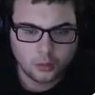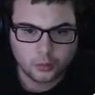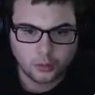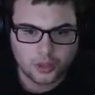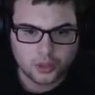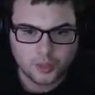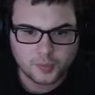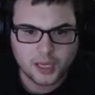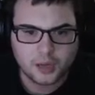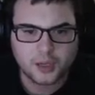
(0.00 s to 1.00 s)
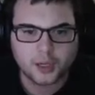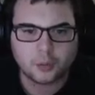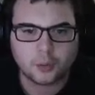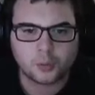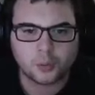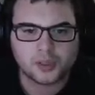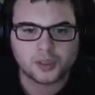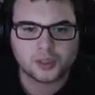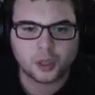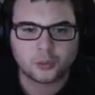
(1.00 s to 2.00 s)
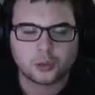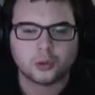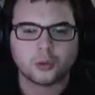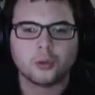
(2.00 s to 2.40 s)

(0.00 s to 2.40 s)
And jump down here. Where where's this go to?